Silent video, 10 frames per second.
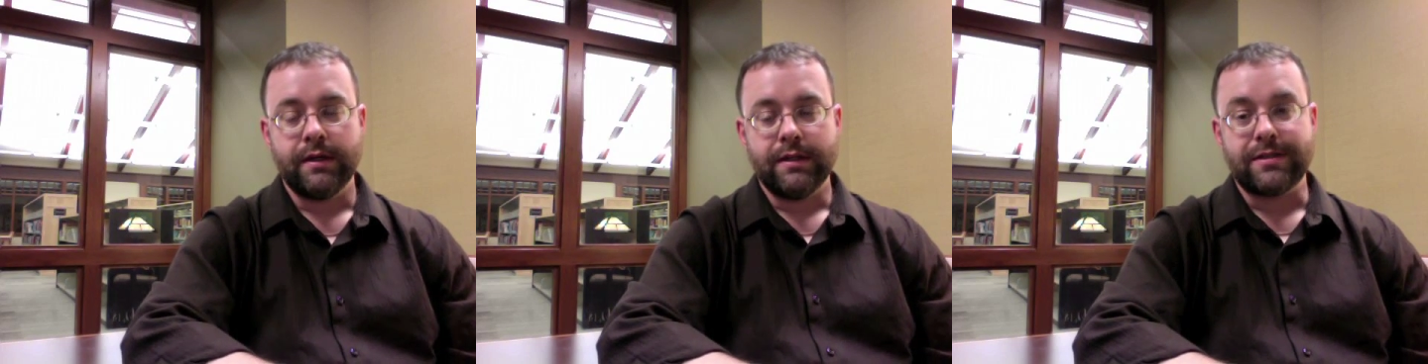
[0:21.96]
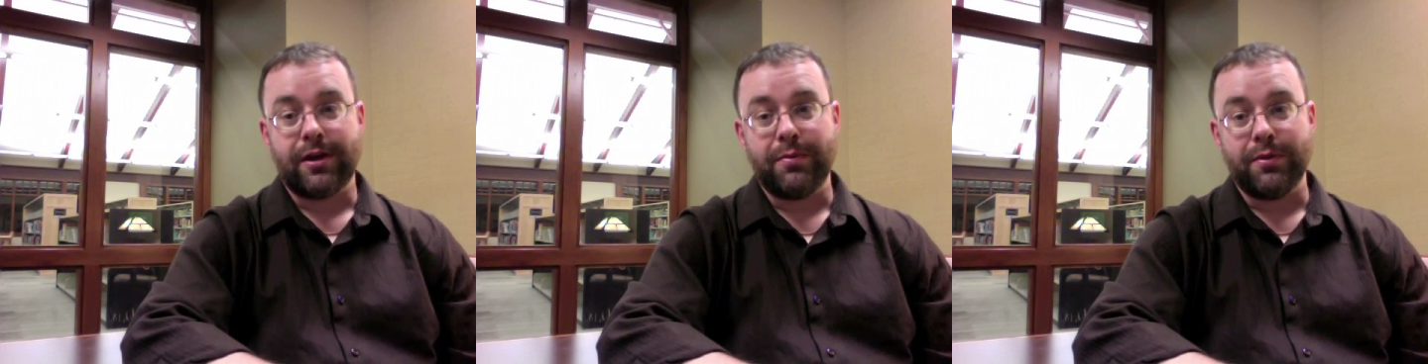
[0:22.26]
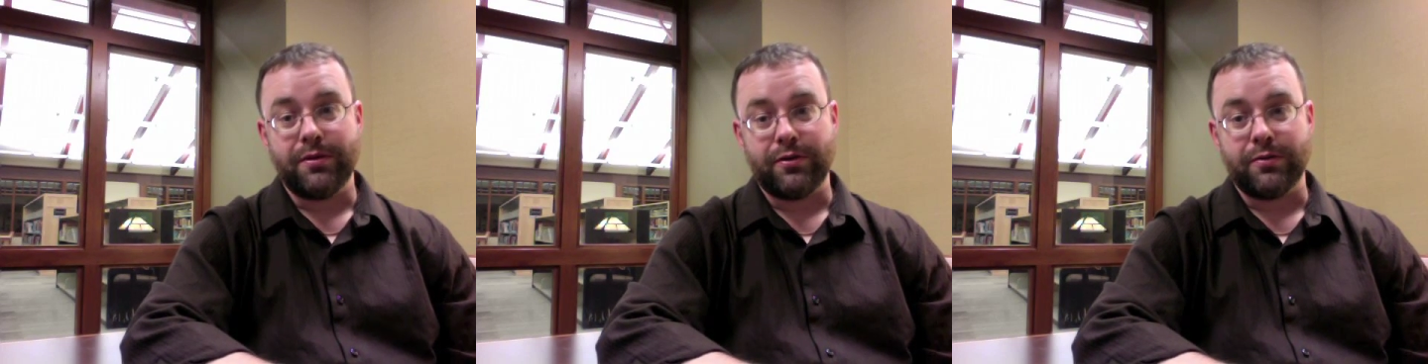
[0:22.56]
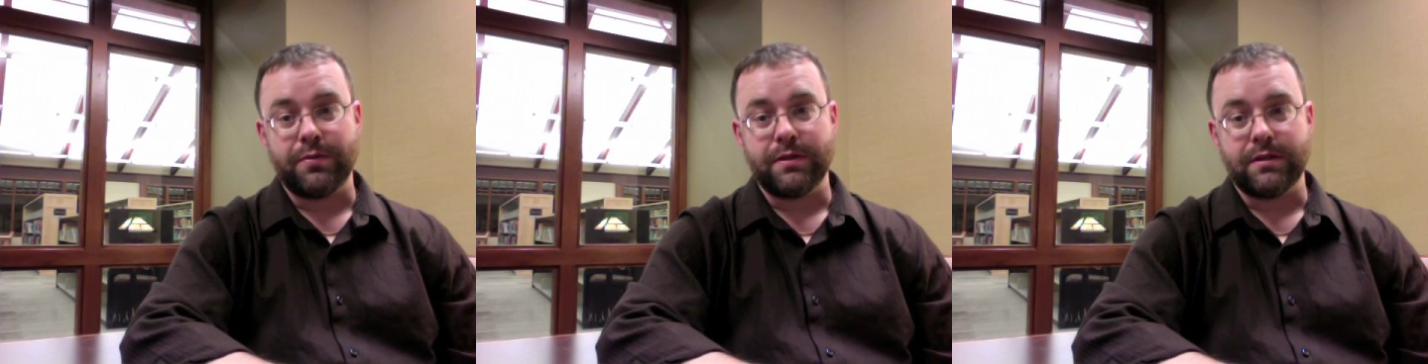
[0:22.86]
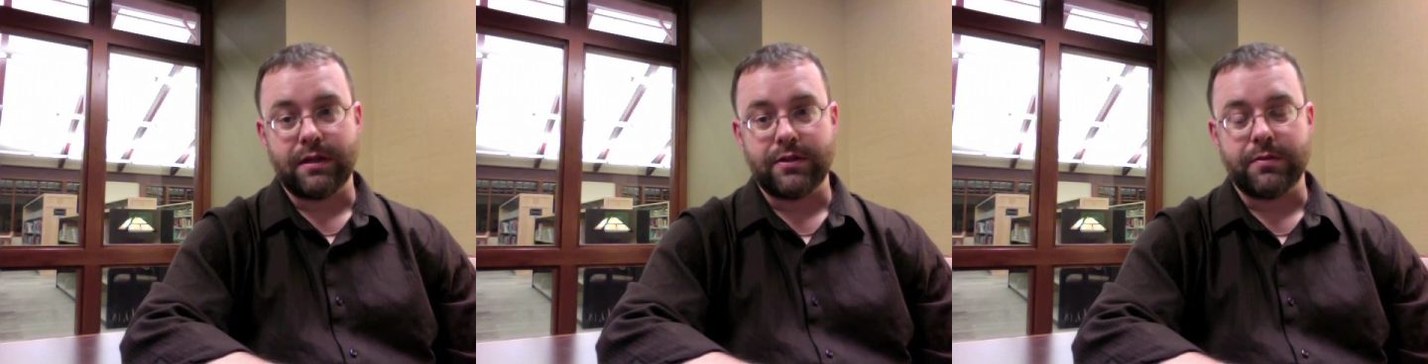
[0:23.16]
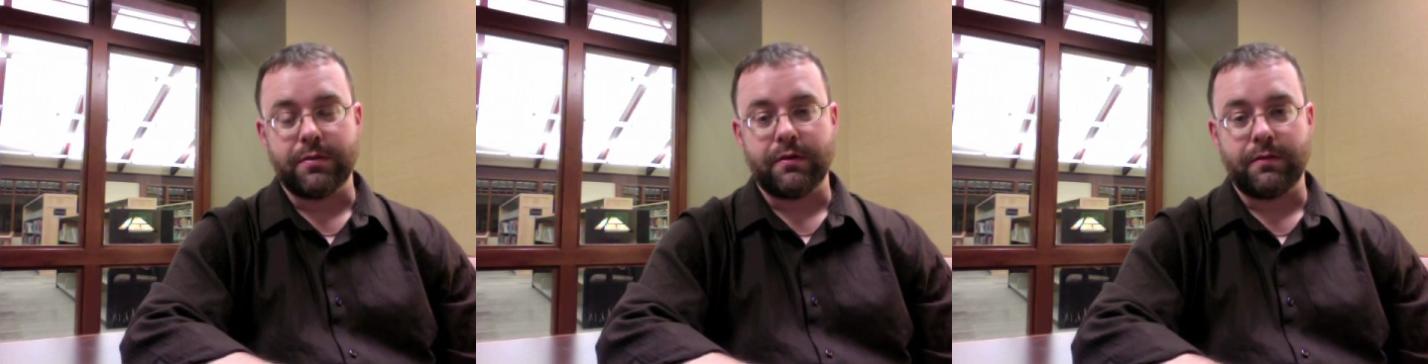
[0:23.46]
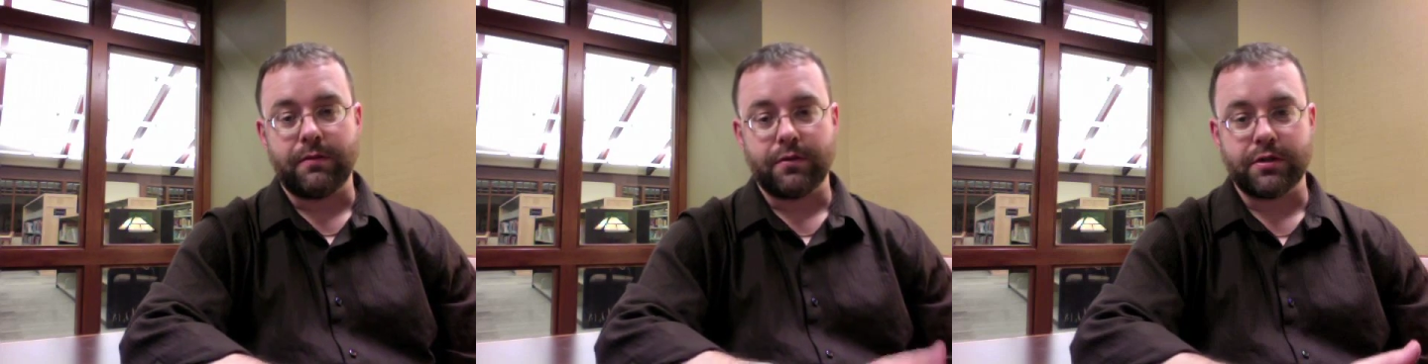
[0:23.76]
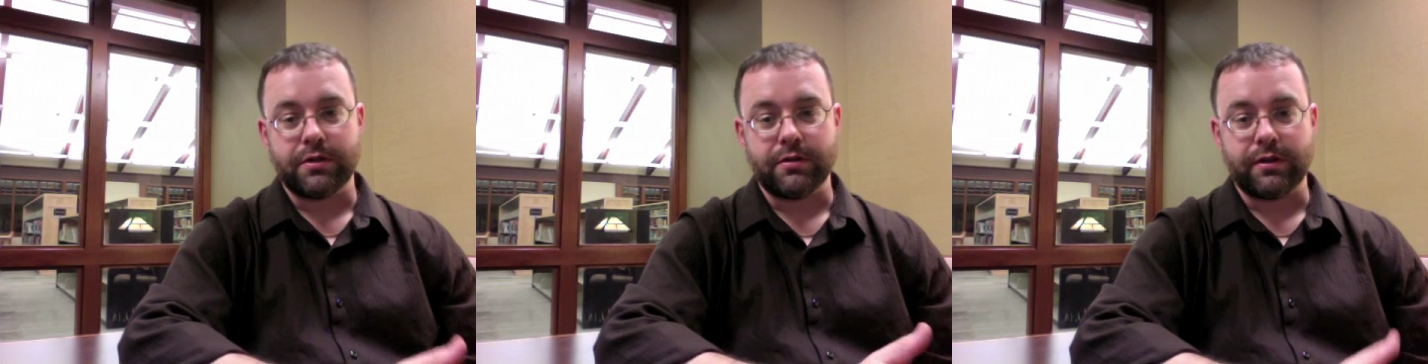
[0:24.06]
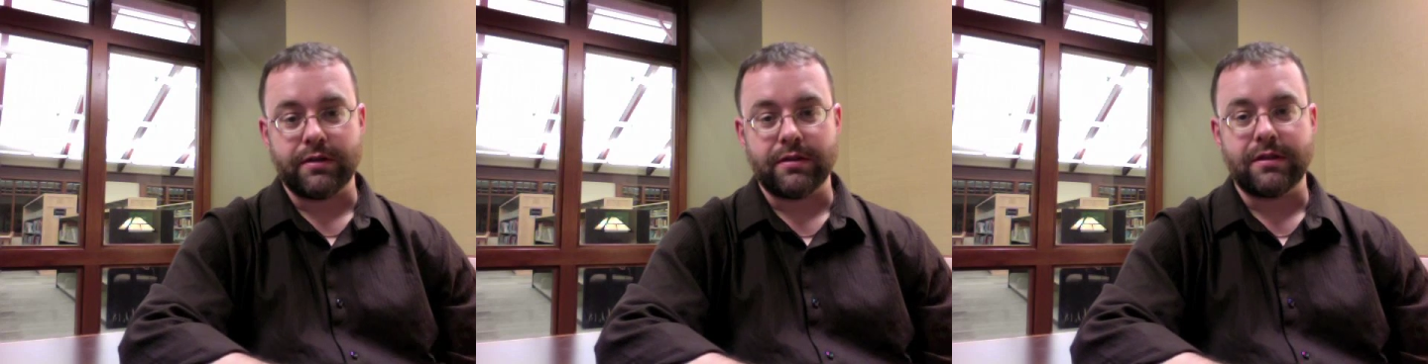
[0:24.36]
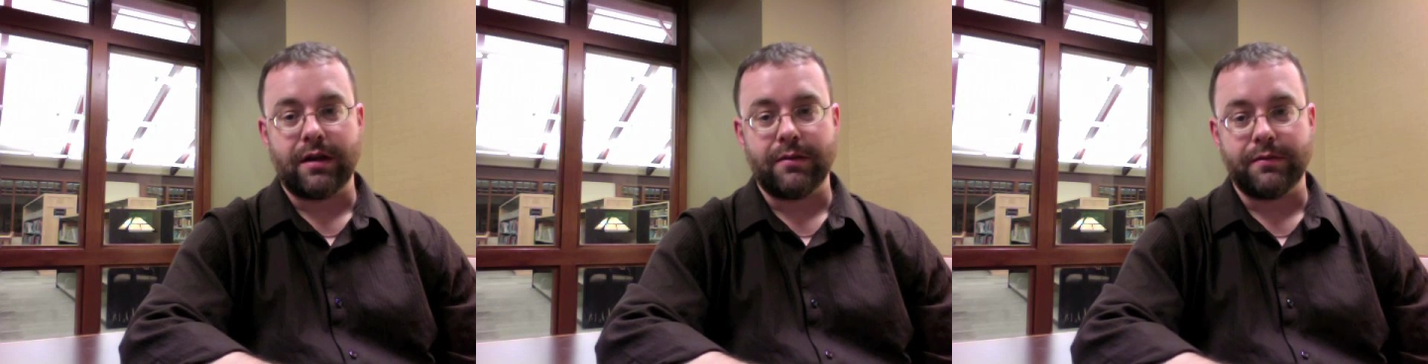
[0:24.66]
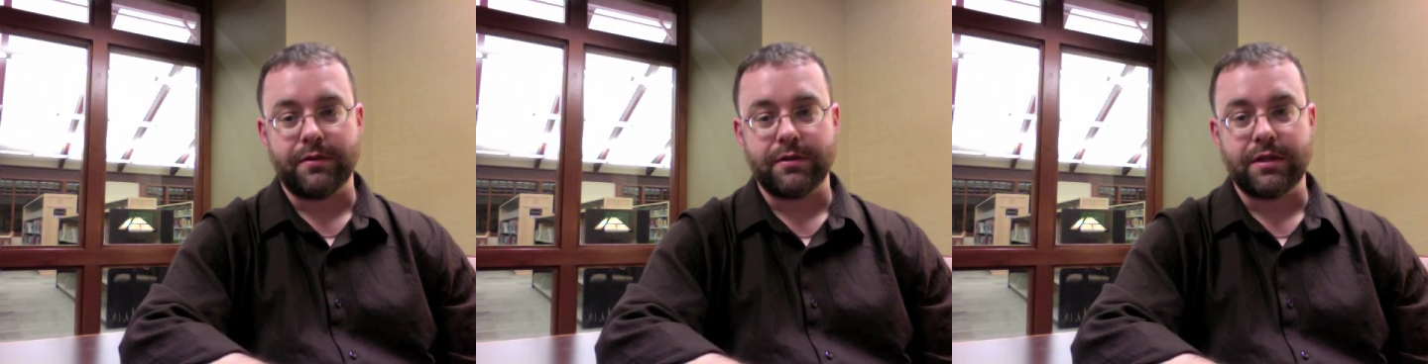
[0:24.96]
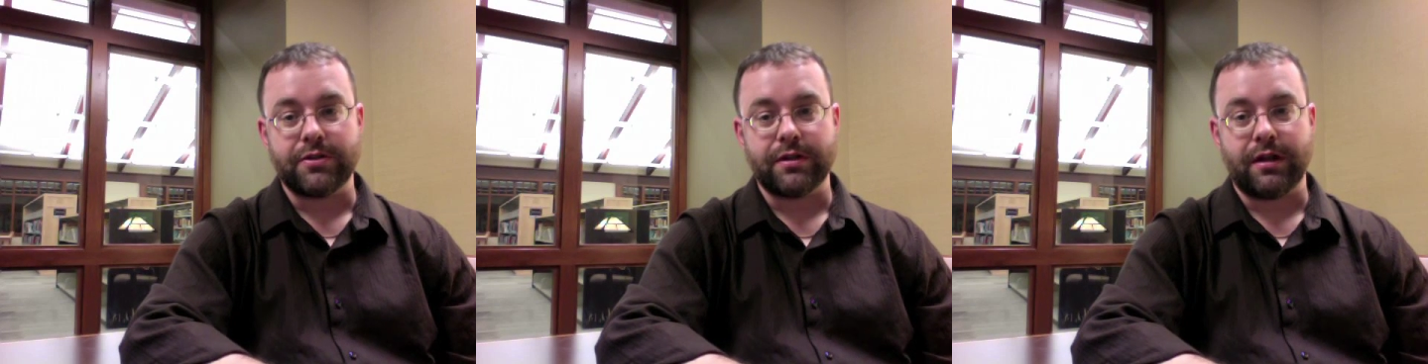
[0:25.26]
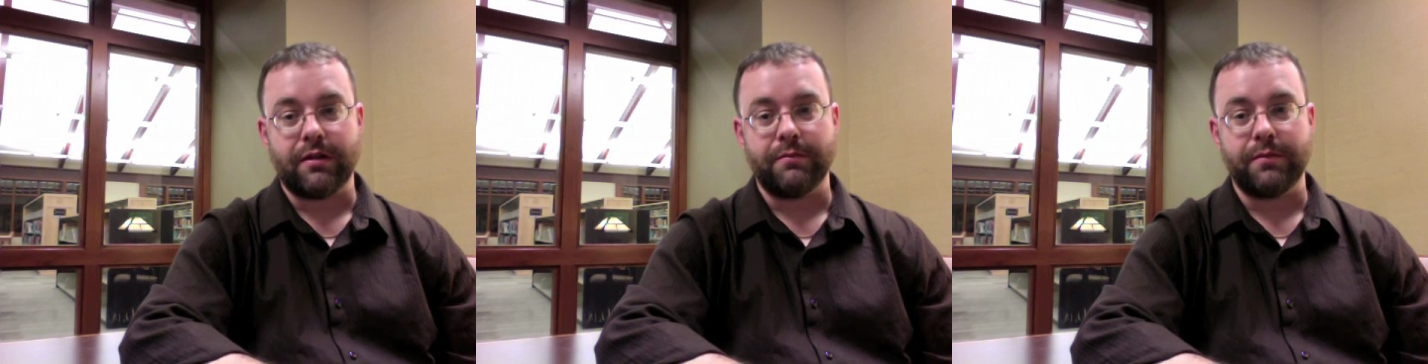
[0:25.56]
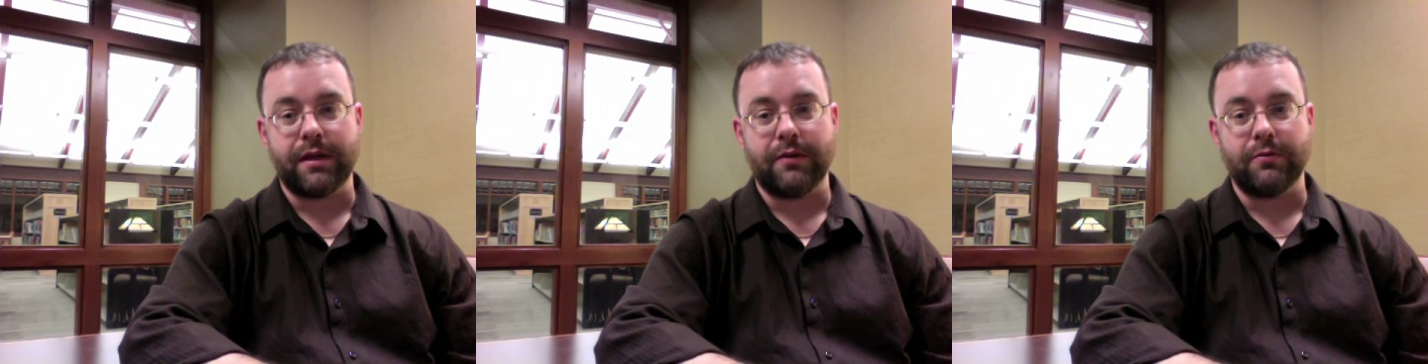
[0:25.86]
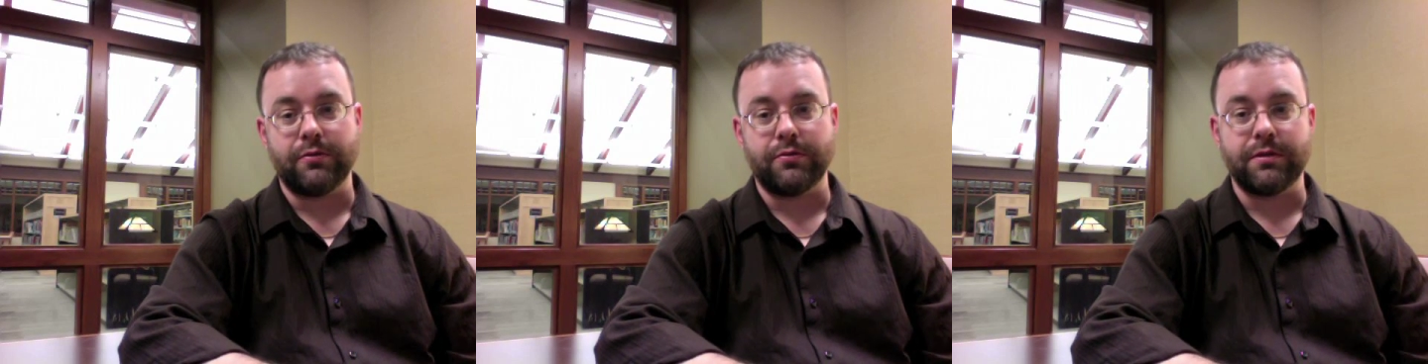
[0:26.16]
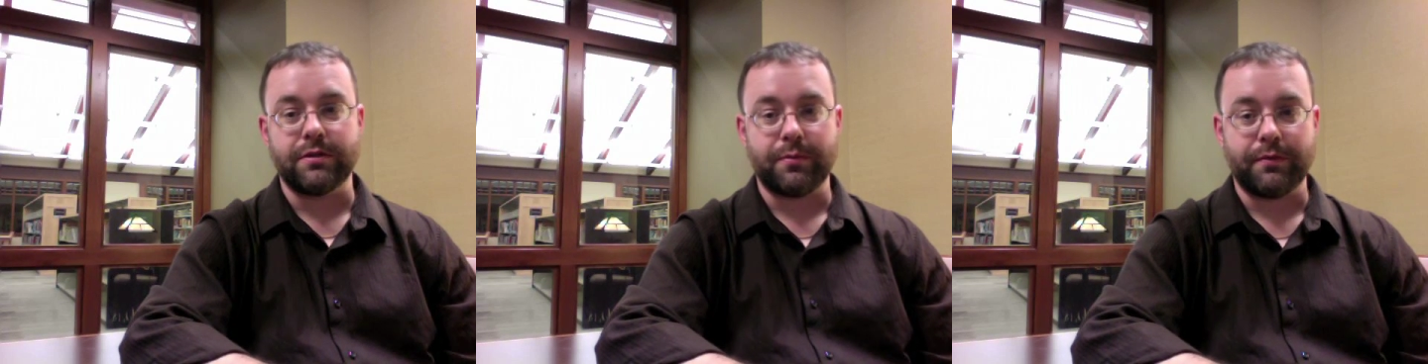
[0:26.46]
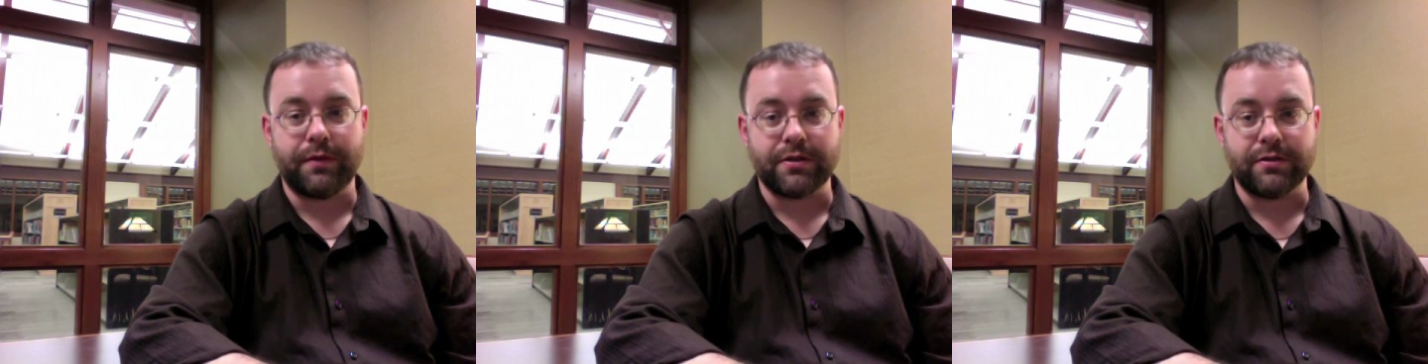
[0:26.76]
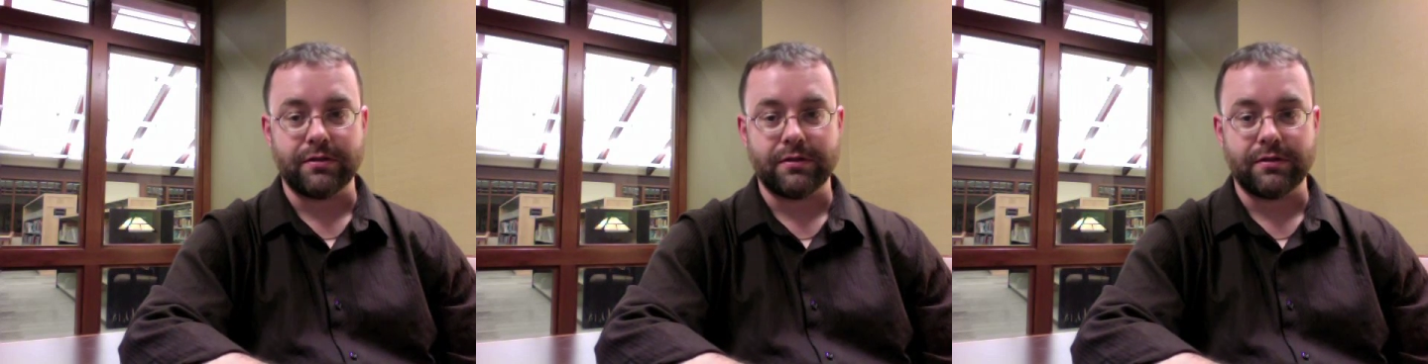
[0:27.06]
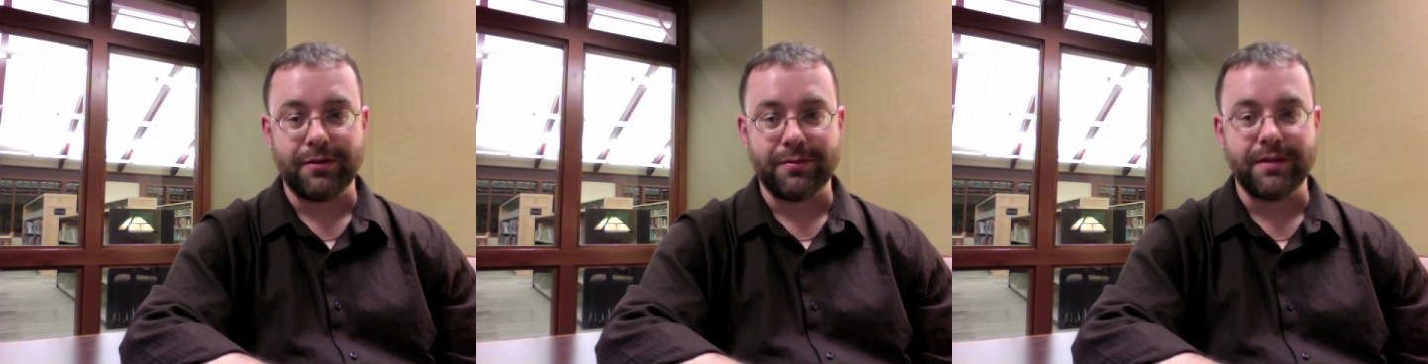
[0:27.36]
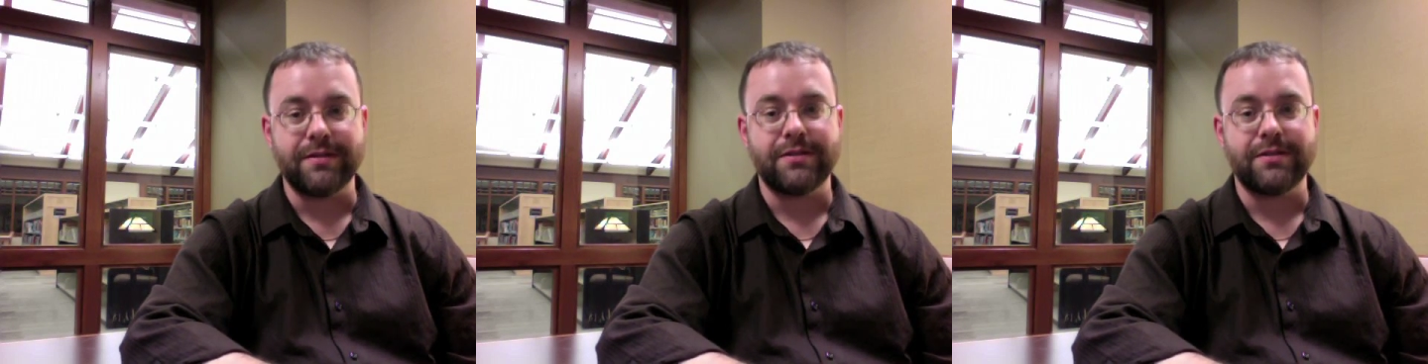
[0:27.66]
Skype into your presentation, but unfortunately at the time of your session I'll be out doing some professional development.